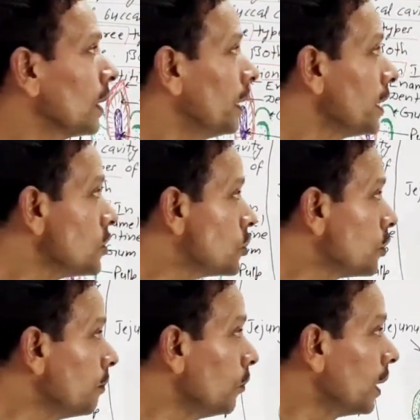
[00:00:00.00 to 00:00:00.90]
it is
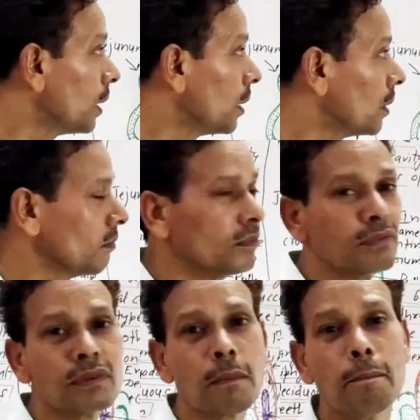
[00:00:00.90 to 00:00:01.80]
tubular,
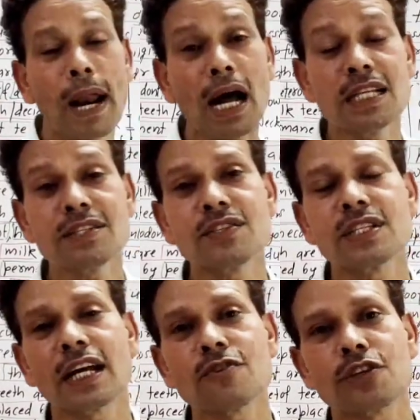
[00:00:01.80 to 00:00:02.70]
branch
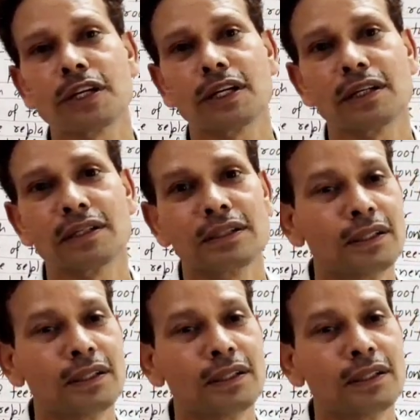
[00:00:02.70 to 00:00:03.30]
structure,